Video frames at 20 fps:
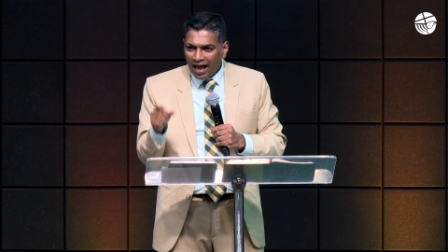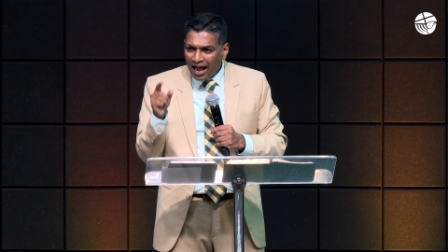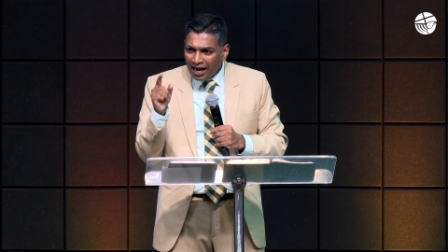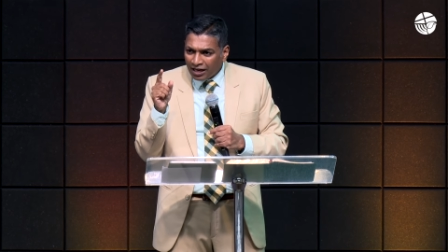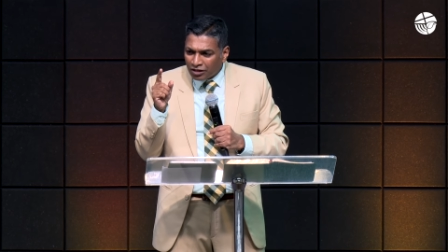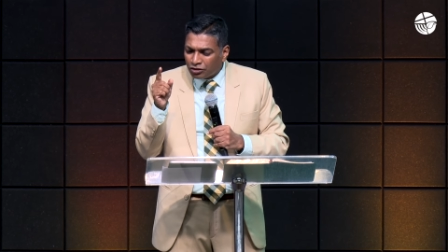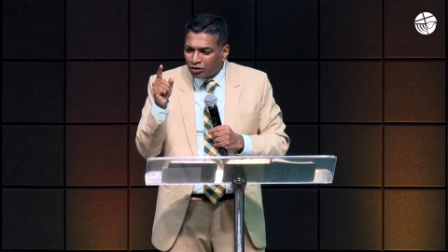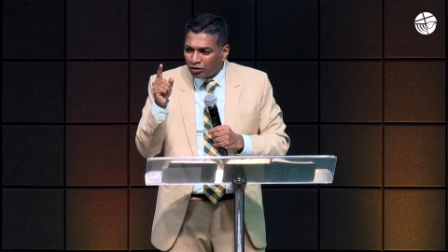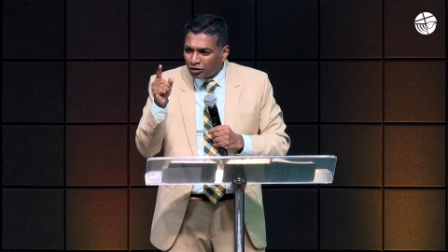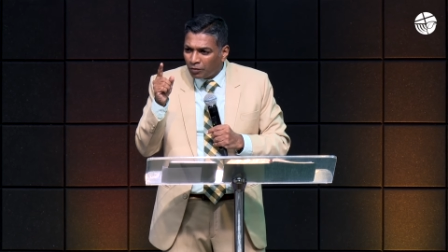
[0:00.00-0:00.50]

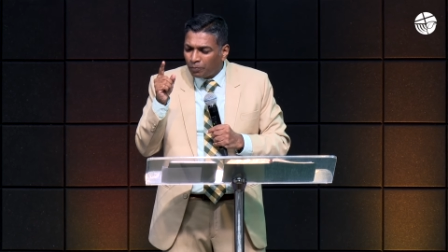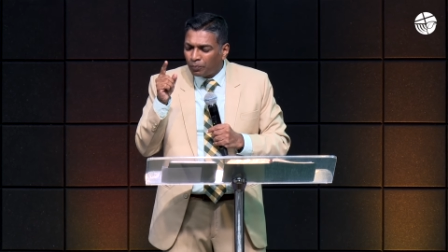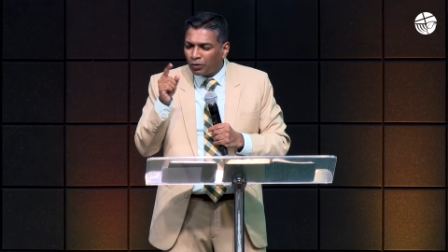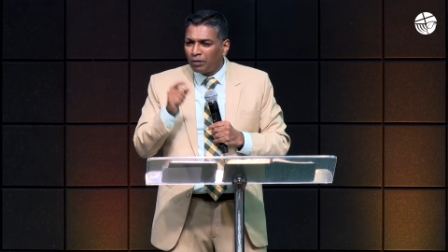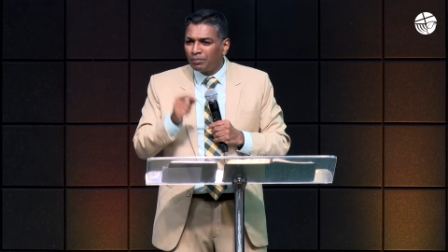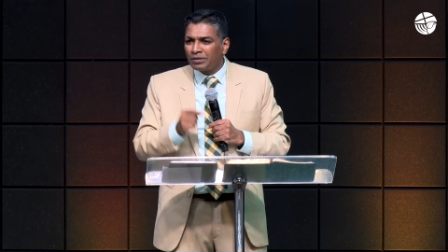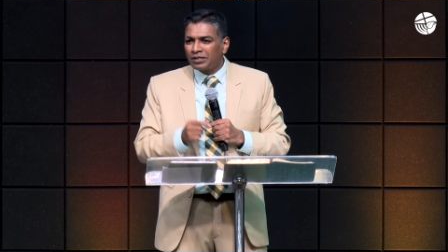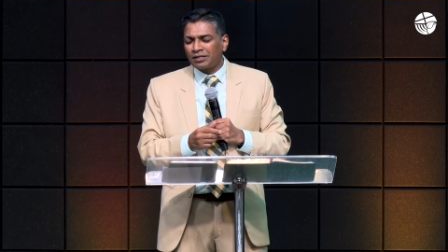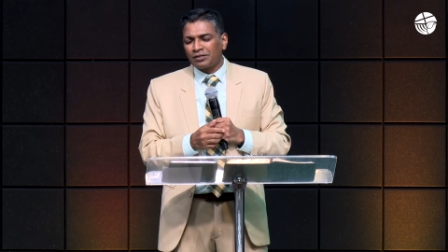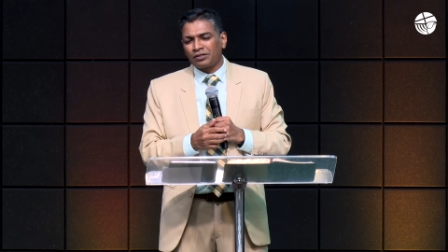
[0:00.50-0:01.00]
Act on the
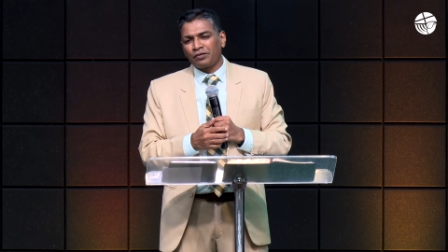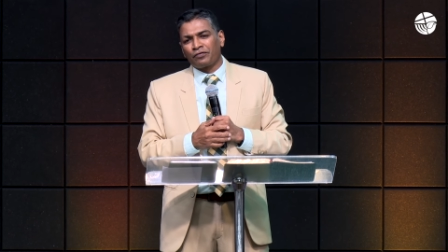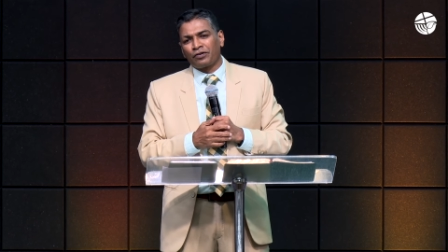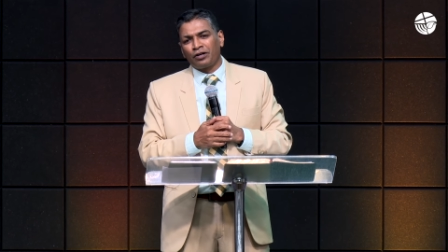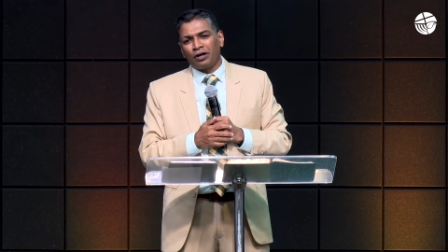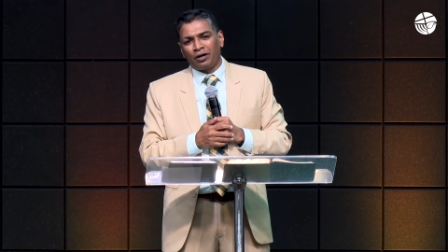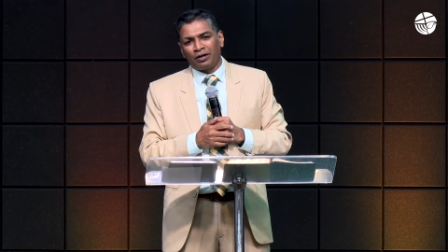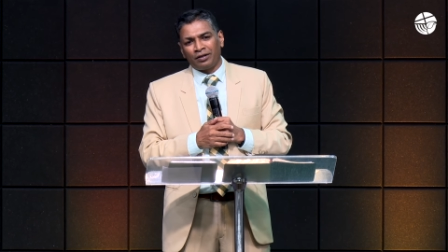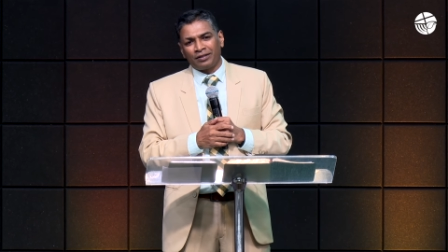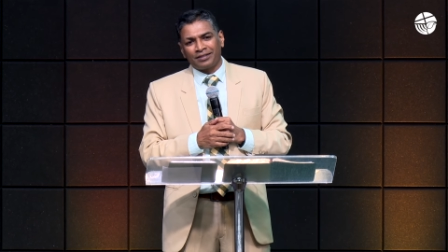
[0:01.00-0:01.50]
promises of
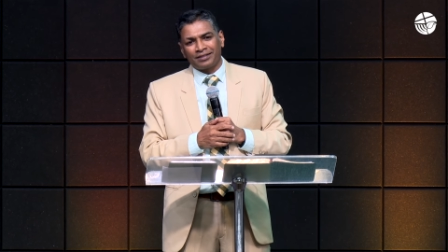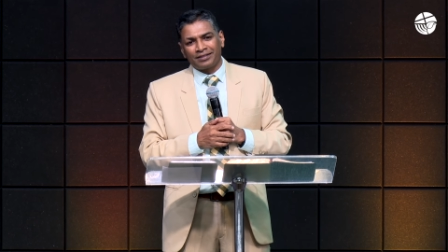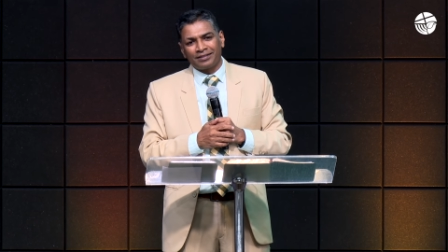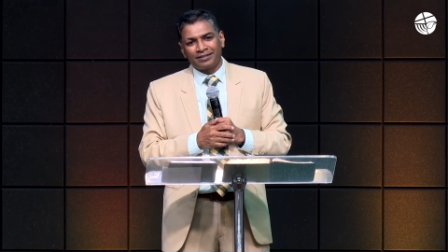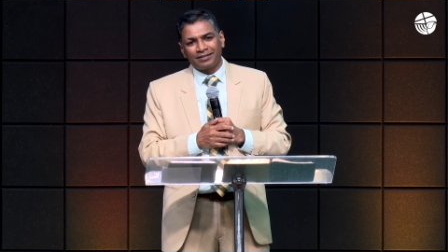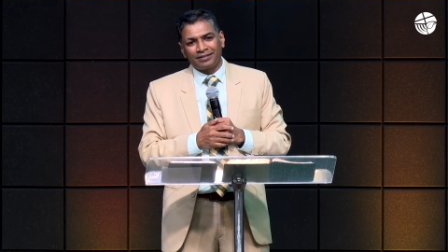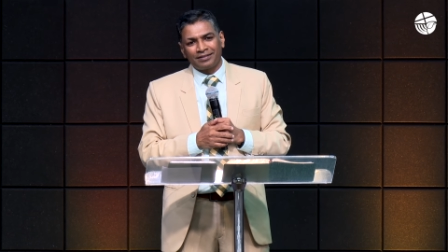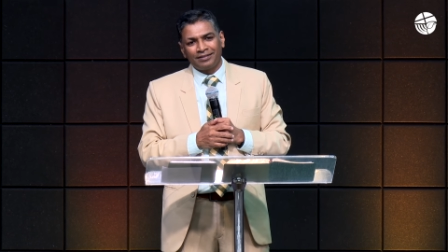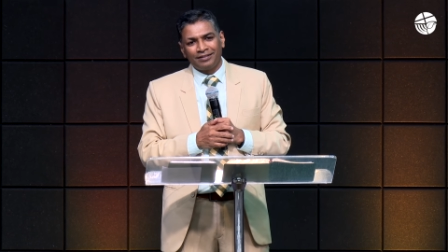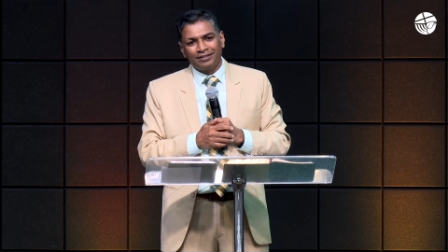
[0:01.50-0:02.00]
God,
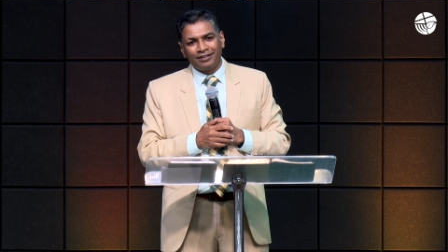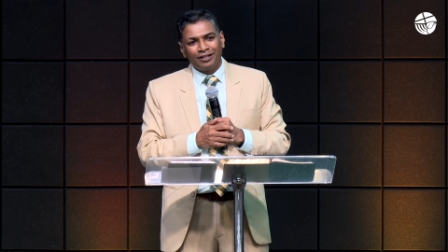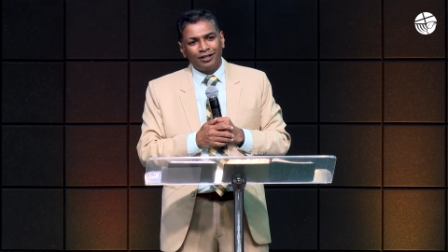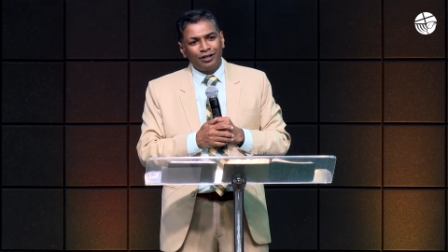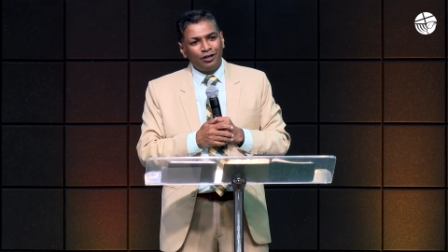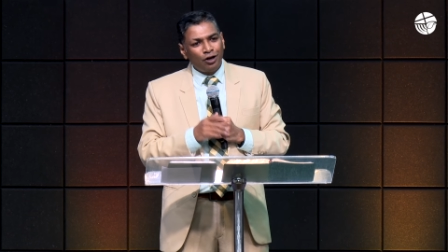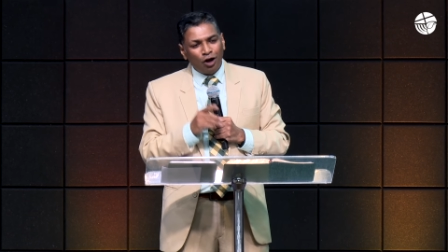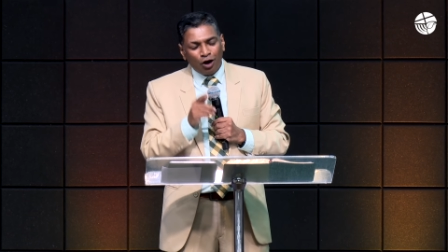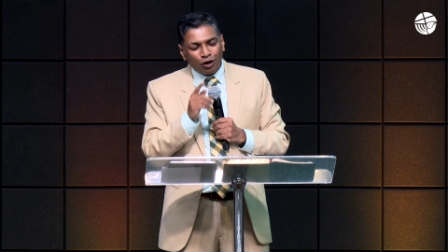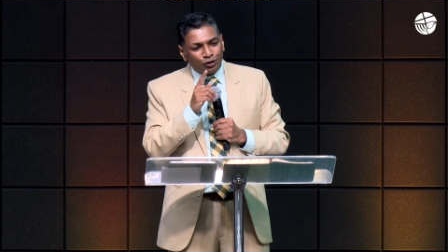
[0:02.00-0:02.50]

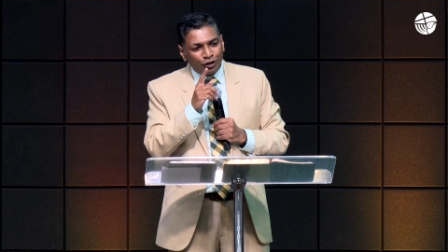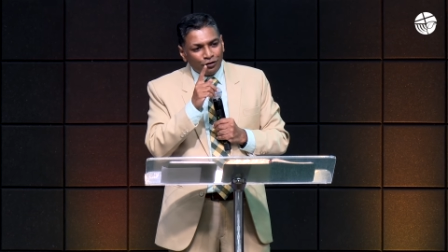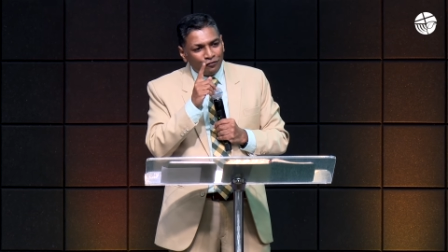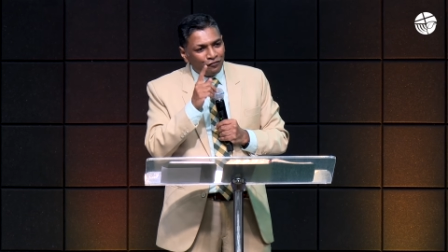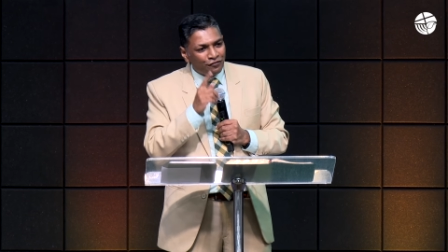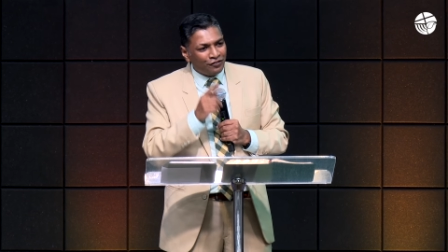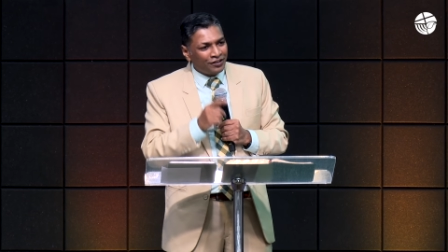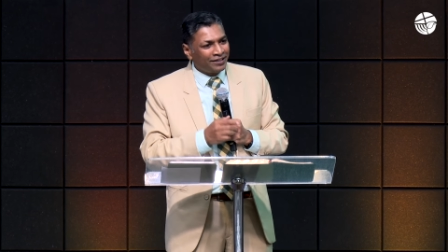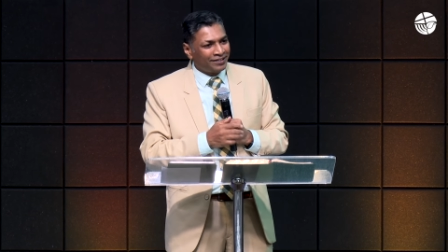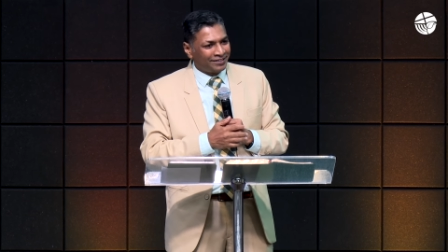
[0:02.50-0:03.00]
not on
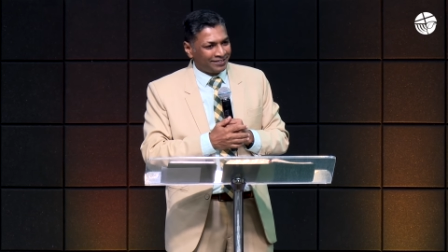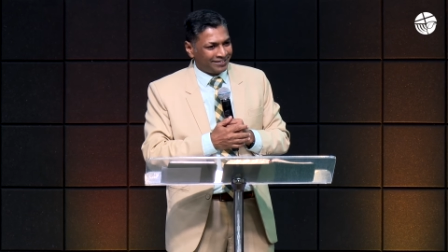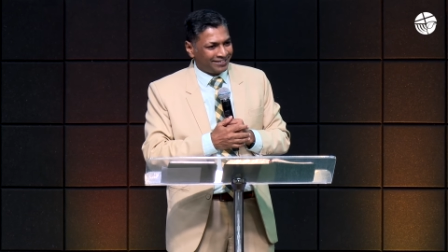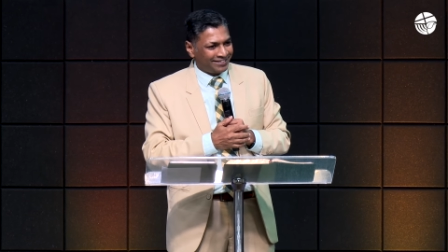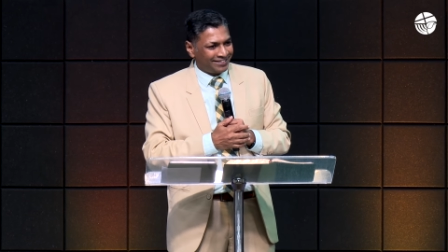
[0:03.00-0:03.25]
fear.